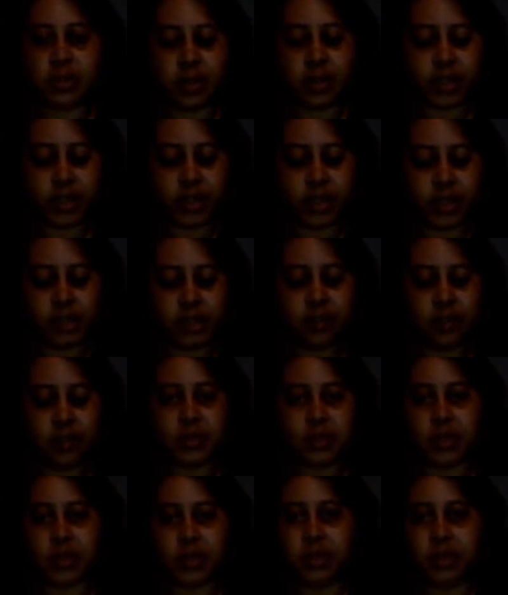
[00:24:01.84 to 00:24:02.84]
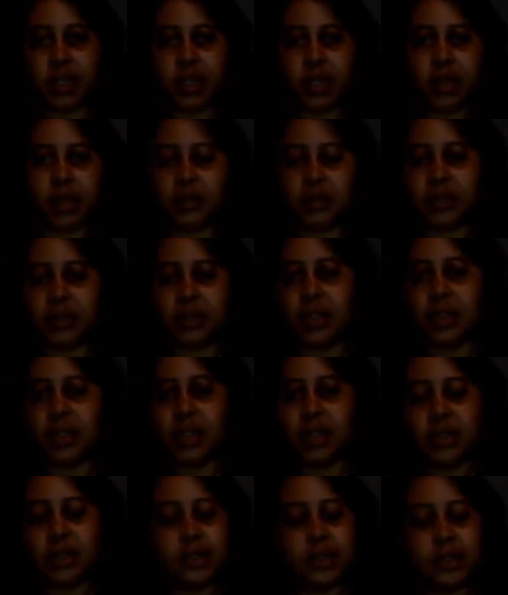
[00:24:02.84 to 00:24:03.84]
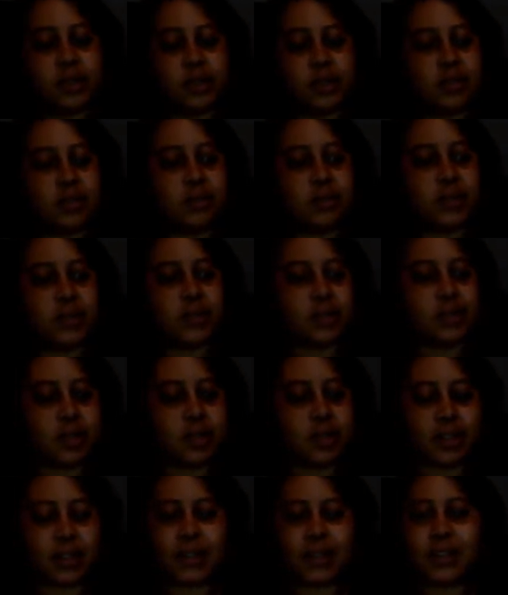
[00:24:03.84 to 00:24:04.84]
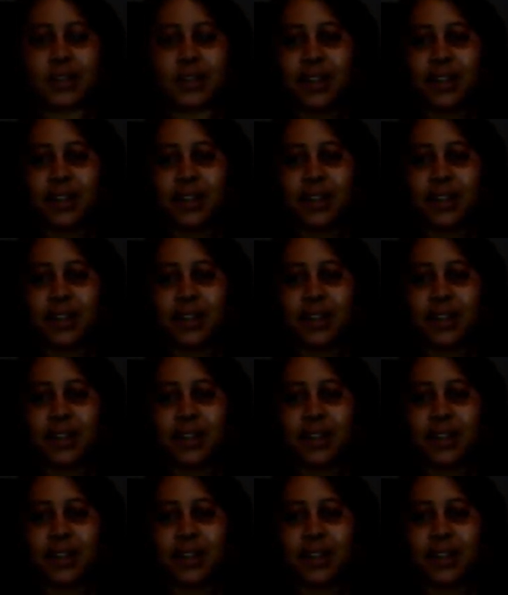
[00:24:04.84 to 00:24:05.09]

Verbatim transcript: Like I said, what you got was it's so it's ugly,